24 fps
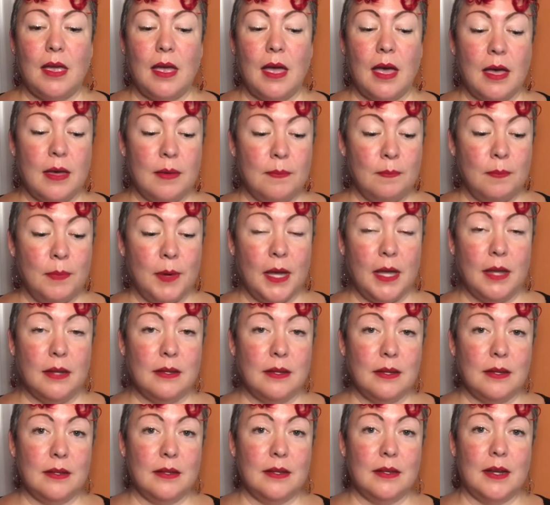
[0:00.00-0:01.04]
Uh, but
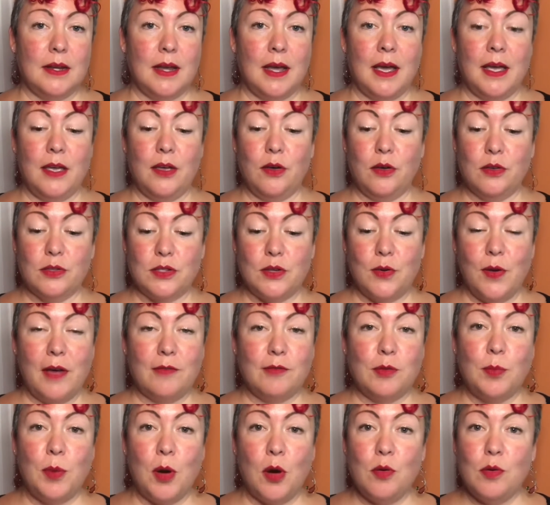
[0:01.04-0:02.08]
I also have a
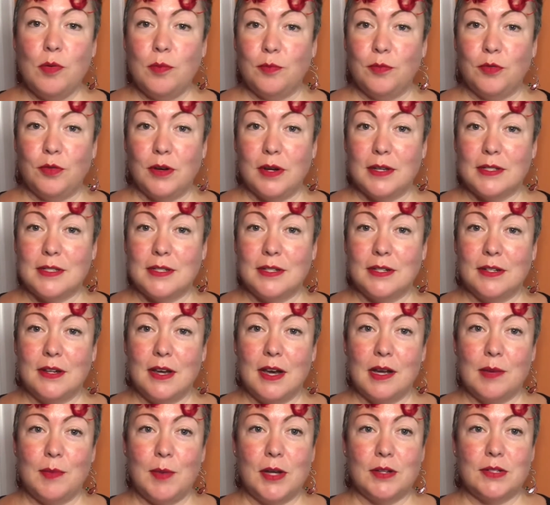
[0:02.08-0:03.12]
poem for us to talk
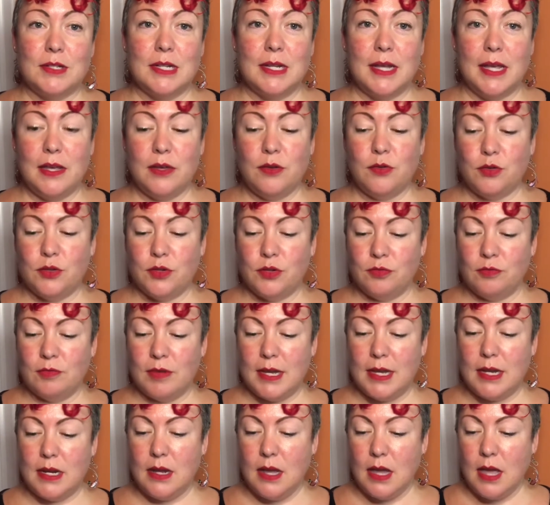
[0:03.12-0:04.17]
about today or to
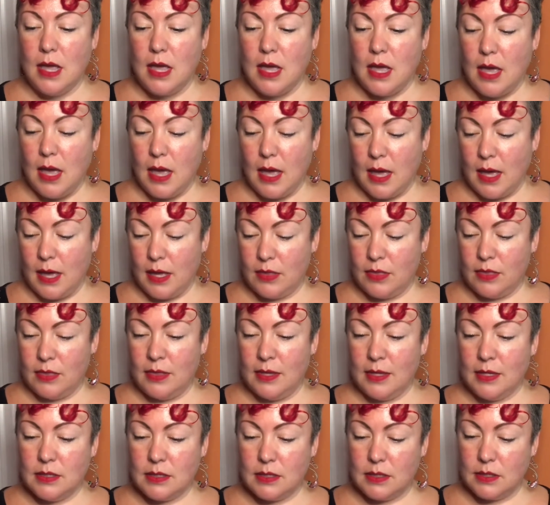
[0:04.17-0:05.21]
read. Uh,
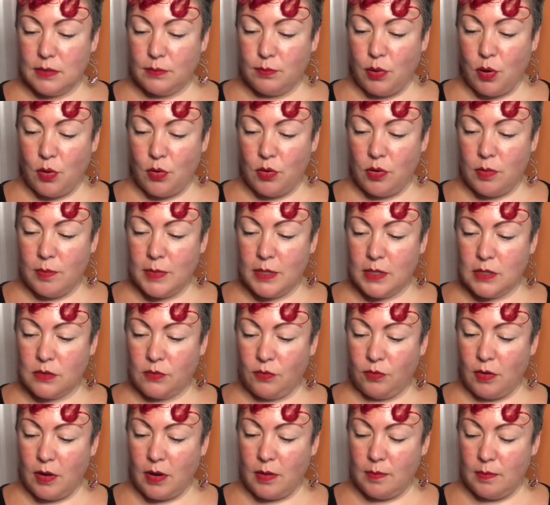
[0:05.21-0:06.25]
this poem is
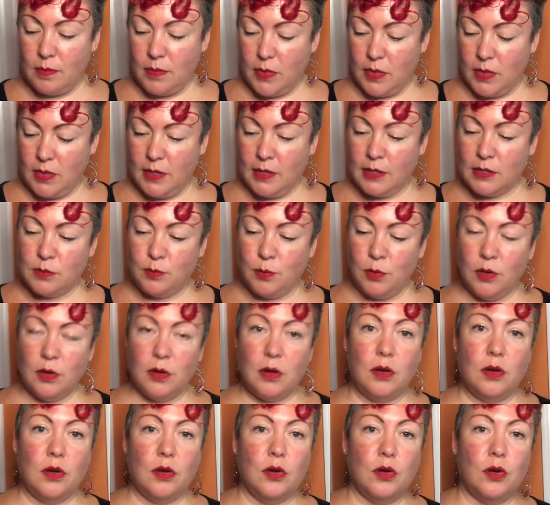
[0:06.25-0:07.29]
from this
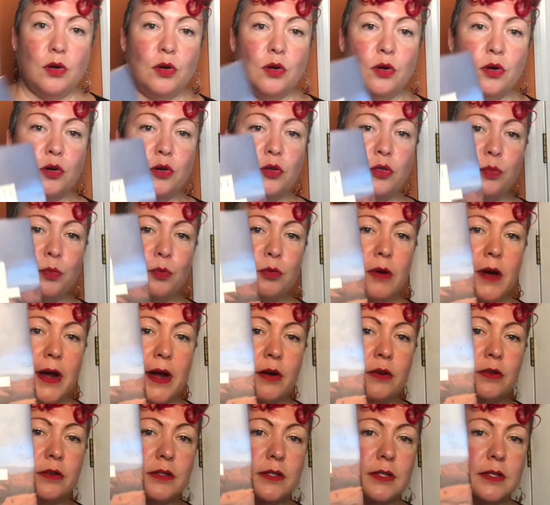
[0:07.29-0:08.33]
book, Earth
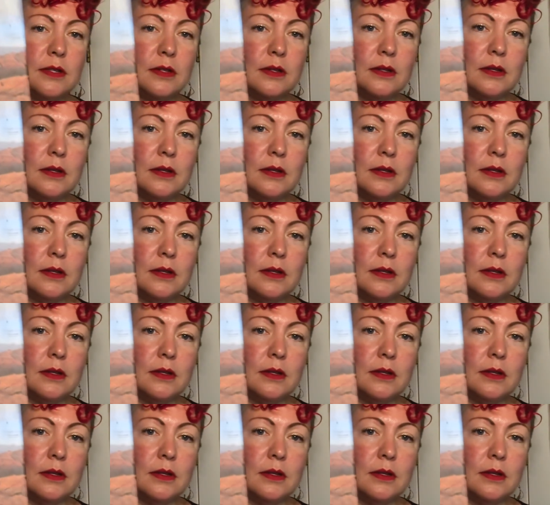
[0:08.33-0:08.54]
Prayers,